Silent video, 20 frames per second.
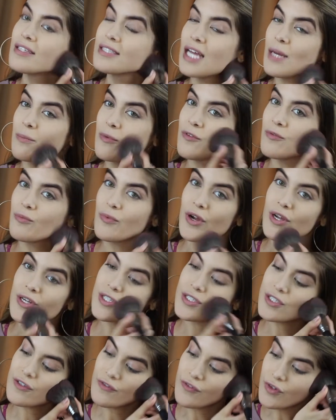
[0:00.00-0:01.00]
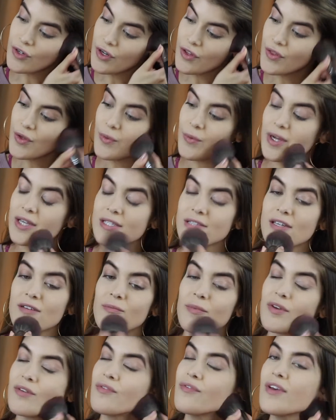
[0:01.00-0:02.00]
type of brush for the rest
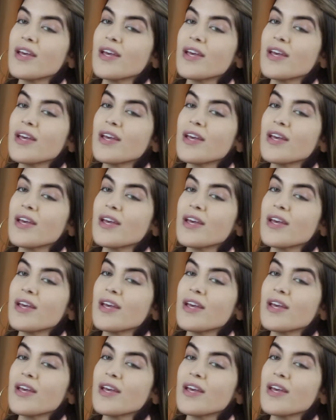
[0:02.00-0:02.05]
of my